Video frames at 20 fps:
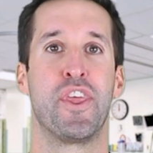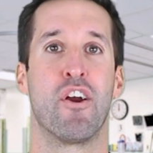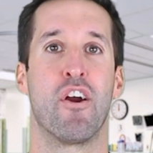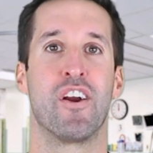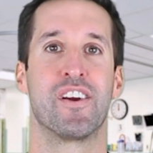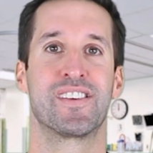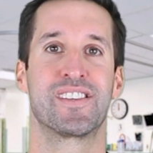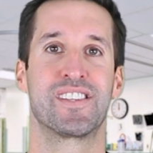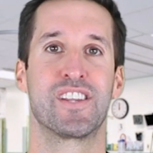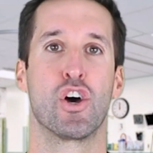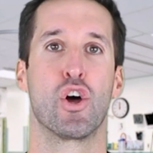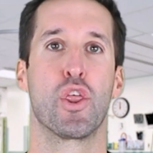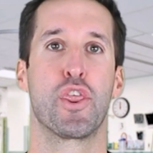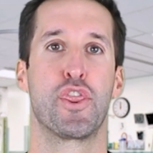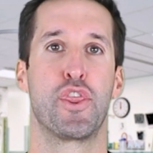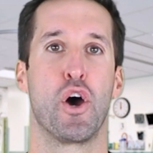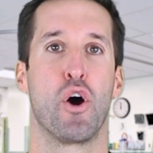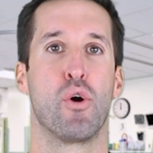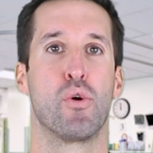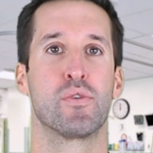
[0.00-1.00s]
There are still
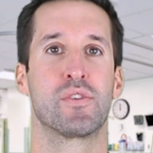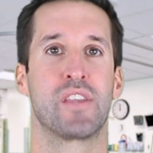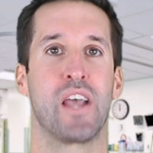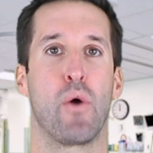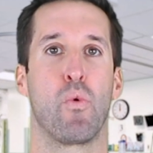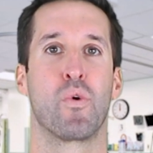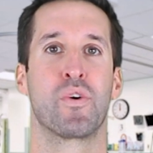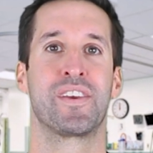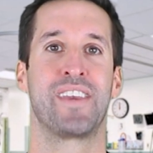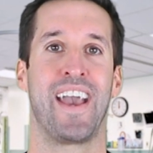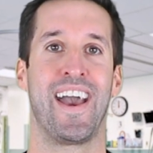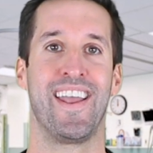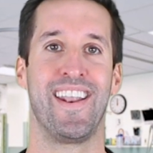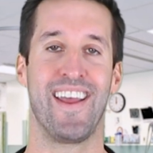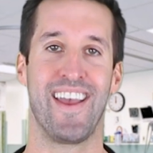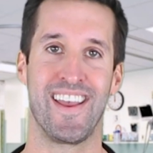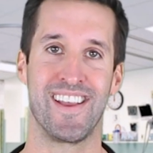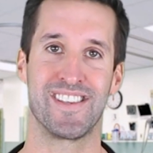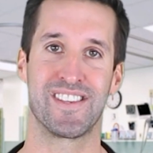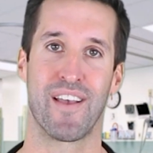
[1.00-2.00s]
those that will
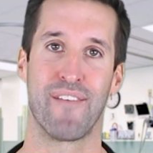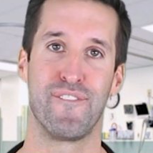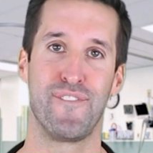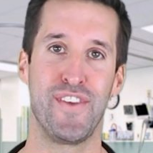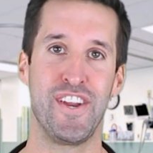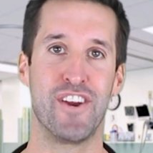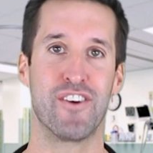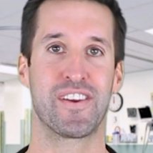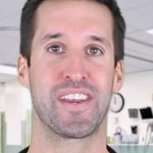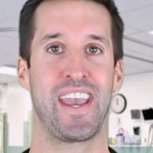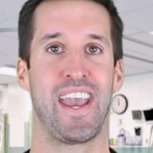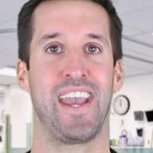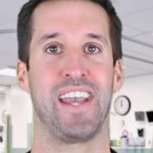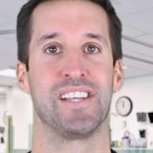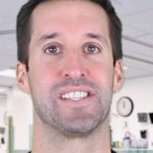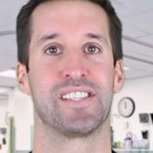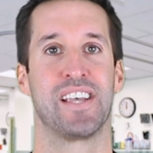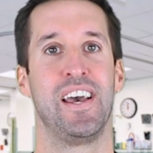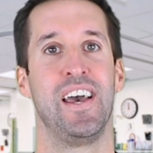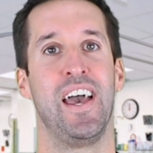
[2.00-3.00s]
get a severe
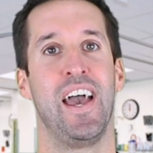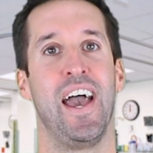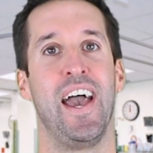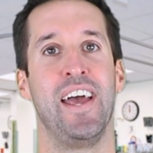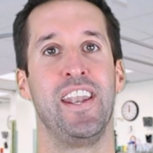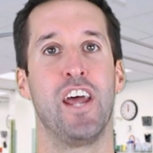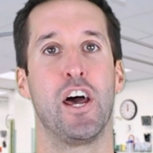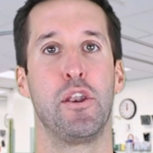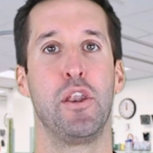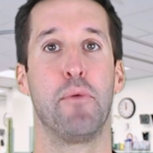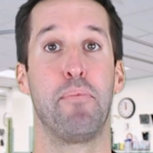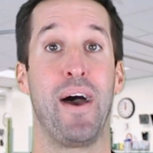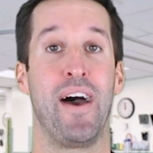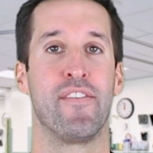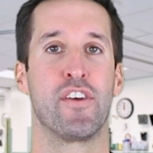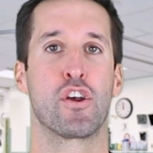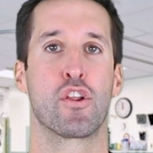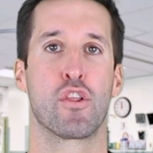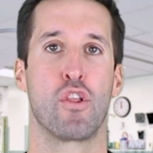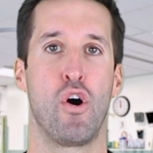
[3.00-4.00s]
case and end up
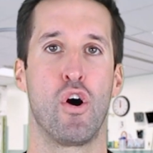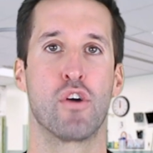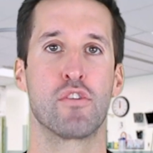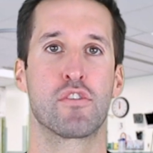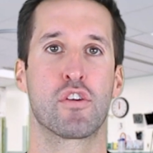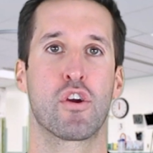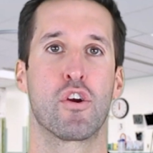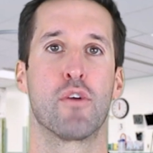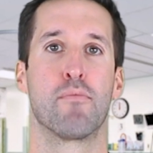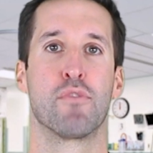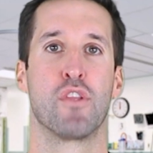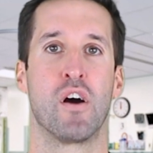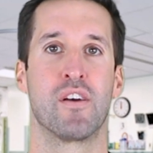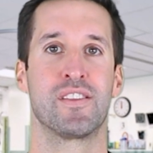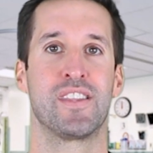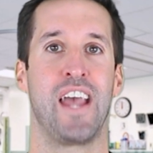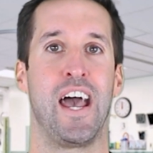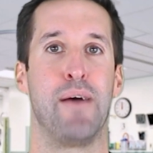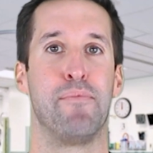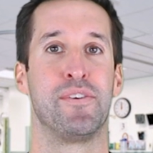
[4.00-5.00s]
having long-term
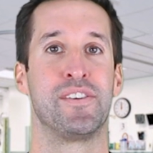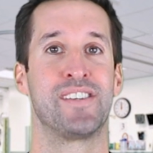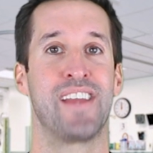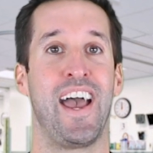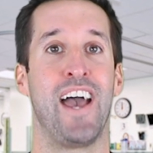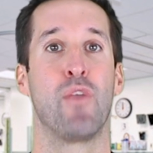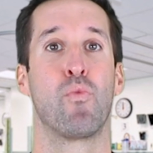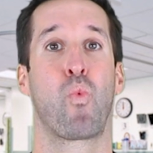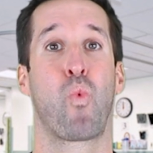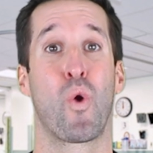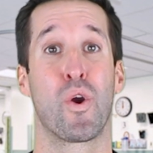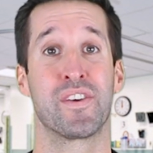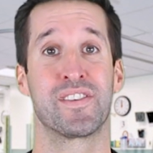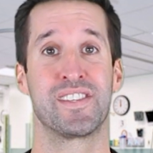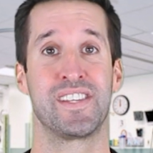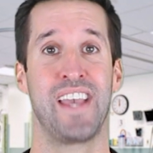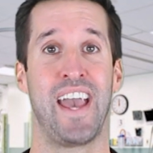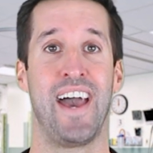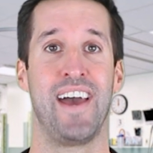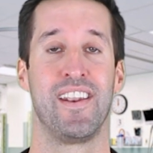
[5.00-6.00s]
lung damage, and
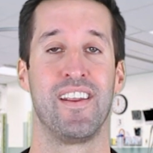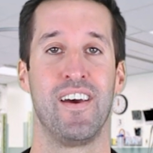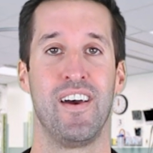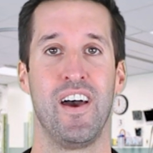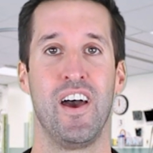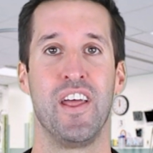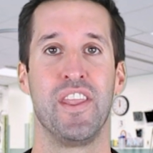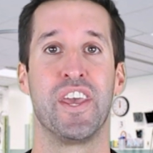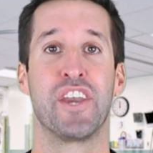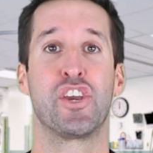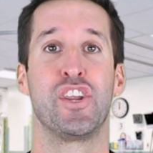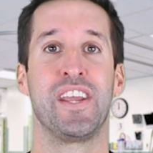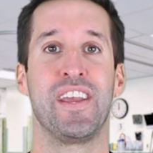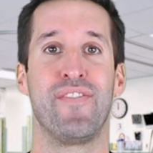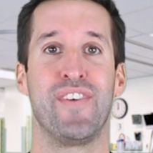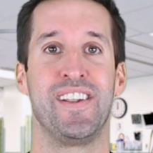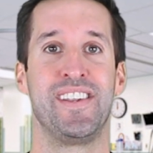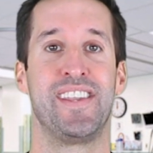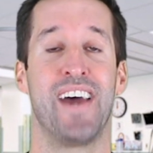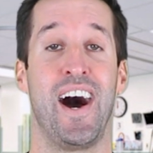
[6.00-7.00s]
worse yet, they could
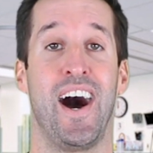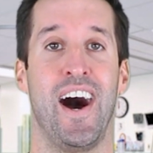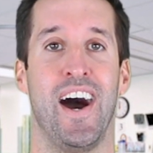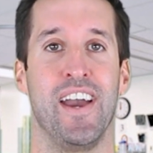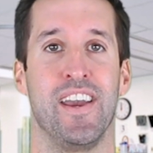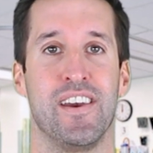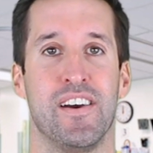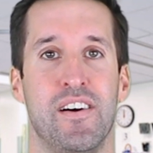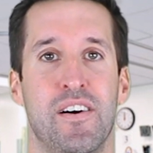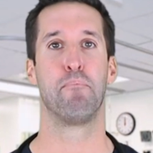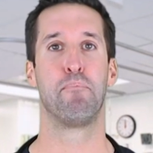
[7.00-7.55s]
even die.